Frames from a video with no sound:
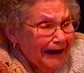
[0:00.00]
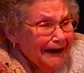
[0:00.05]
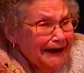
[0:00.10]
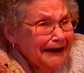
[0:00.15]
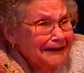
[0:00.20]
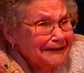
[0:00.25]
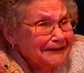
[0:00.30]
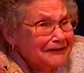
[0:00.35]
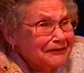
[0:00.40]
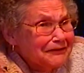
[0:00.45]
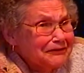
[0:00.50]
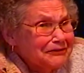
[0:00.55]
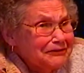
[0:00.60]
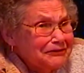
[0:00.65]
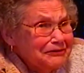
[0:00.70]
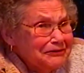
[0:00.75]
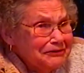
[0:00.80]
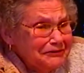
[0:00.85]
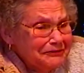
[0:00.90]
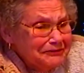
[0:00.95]
I had the
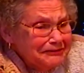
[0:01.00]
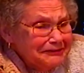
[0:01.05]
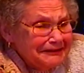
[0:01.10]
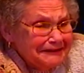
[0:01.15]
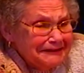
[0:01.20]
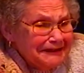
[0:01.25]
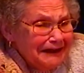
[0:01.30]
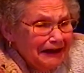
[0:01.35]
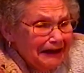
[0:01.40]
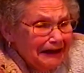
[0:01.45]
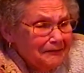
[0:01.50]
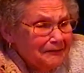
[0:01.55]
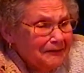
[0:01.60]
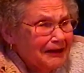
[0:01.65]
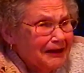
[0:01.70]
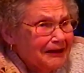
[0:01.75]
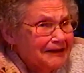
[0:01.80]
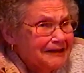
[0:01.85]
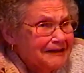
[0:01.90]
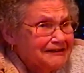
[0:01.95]
good news to tell him
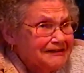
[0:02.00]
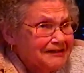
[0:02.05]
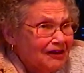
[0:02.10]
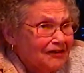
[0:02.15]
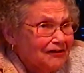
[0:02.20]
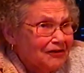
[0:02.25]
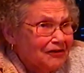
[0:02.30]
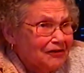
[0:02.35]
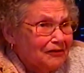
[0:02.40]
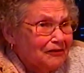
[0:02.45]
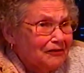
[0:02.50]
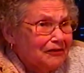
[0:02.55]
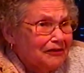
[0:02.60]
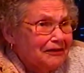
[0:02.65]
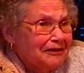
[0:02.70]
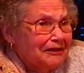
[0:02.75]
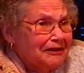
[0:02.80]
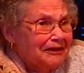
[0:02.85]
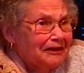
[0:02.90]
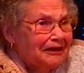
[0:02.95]
that his uncle
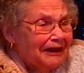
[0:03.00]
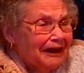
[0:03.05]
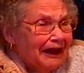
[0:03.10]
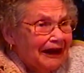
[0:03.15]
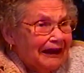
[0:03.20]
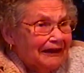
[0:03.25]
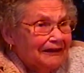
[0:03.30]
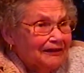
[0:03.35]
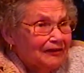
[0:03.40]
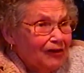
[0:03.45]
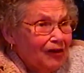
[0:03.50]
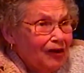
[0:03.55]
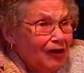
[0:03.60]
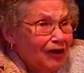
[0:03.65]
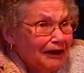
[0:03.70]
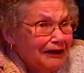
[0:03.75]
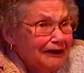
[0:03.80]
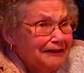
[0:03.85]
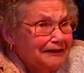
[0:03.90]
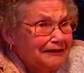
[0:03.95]
and
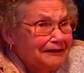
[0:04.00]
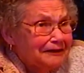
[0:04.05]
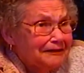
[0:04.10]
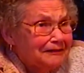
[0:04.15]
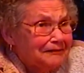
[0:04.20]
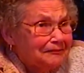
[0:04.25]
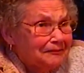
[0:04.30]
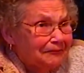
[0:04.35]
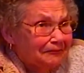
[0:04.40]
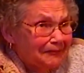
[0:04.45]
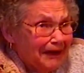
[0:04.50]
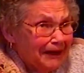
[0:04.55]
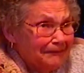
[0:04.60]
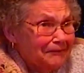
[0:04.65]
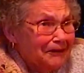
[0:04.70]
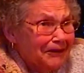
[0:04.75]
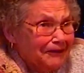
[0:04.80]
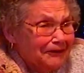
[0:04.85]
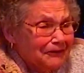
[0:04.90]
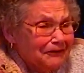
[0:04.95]
Claude, my
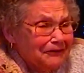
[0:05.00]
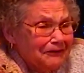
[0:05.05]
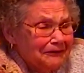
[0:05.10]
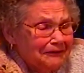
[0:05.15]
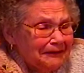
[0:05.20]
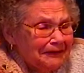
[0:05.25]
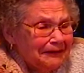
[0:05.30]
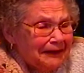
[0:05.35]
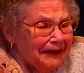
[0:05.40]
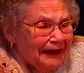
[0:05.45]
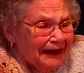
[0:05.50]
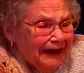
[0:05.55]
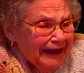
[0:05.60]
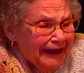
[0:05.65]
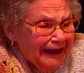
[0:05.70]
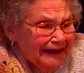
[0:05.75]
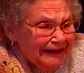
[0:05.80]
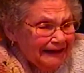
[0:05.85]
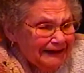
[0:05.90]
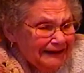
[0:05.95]
brother,
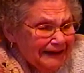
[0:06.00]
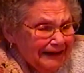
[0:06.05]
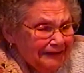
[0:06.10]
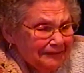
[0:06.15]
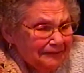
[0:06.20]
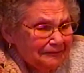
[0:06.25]
had